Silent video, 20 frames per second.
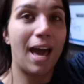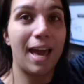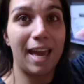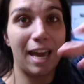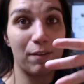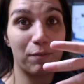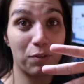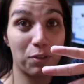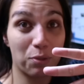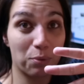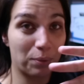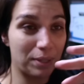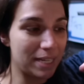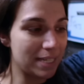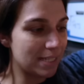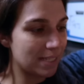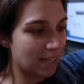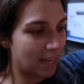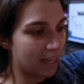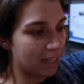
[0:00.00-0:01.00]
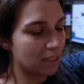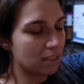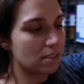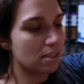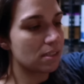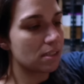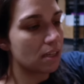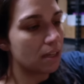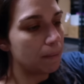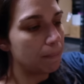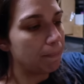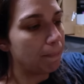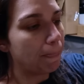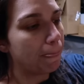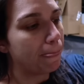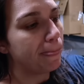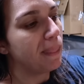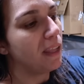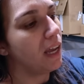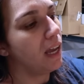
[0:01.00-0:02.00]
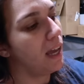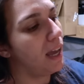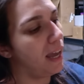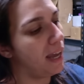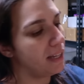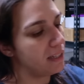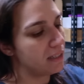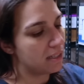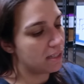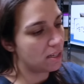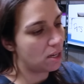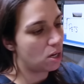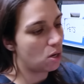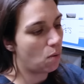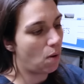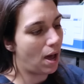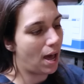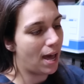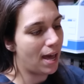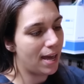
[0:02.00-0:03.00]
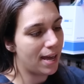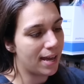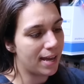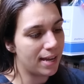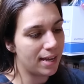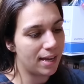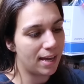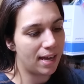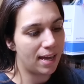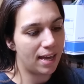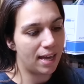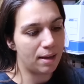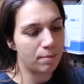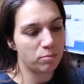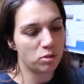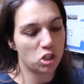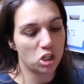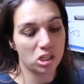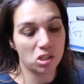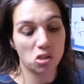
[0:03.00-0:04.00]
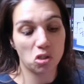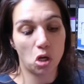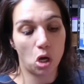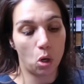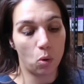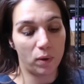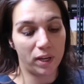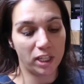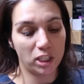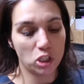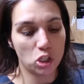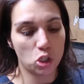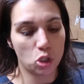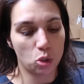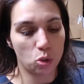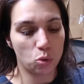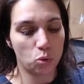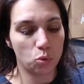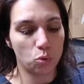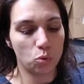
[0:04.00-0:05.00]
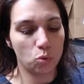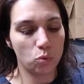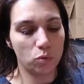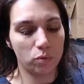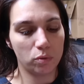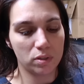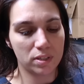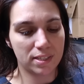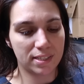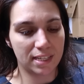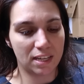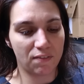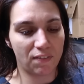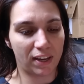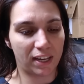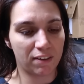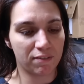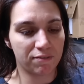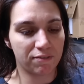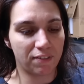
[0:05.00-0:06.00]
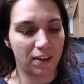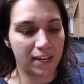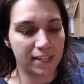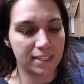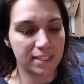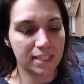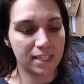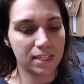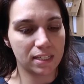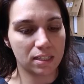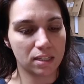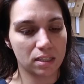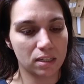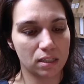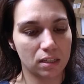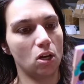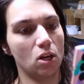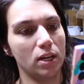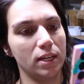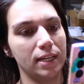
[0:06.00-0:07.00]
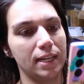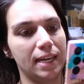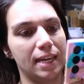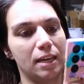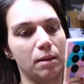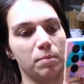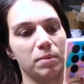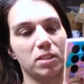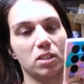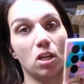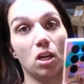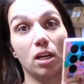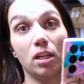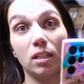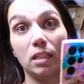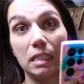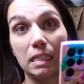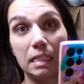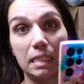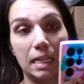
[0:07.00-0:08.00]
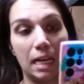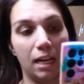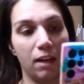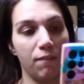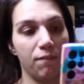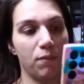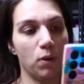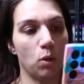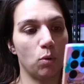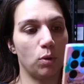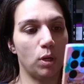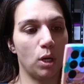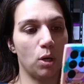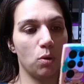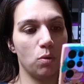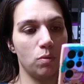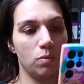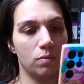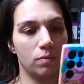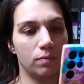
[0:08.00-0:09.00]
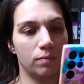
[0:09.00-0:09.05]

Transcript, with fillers: I have three sets. And so I am just going to see if I can find it on Amazon. Let's take a photo.